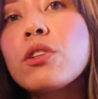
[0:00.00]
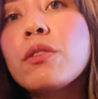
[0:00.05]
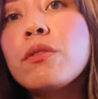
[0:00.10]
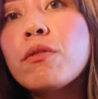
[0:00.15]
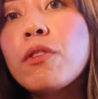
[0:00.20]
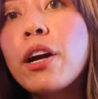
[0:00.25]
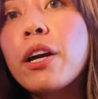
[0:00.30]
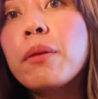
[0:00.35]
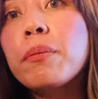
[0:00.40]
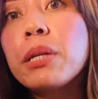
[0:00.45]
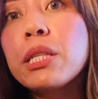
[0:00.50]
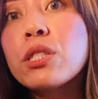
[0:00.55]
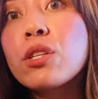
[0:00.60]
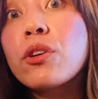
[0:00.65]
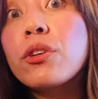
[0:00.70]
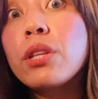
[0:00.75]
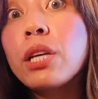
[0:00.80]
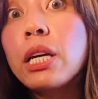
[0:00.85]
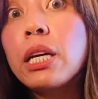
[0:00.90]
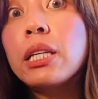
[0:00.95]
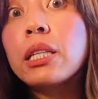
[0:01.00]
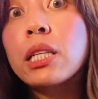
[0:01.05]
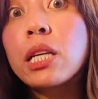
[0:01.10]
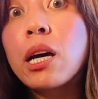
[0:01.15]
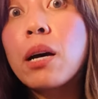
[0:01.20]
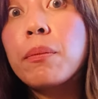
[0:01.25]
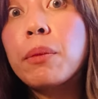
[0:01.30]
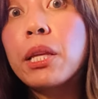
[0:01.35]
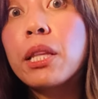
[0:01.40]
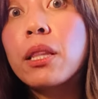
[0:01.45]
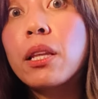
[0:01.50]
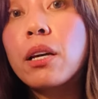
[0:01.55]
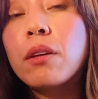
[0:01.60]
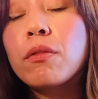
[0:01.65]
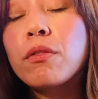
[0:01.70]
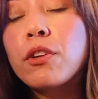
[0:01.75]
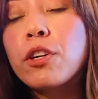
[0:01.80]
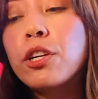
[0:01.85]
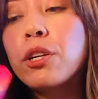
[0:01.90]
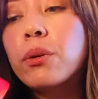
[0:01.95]
environments are the incoming thing
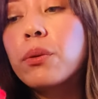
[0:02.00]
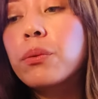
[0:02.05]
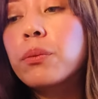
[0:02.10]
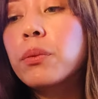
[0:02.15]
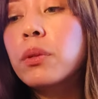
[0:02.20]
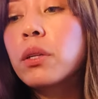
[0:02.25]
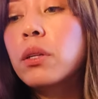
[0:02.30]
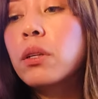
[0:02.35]
for you.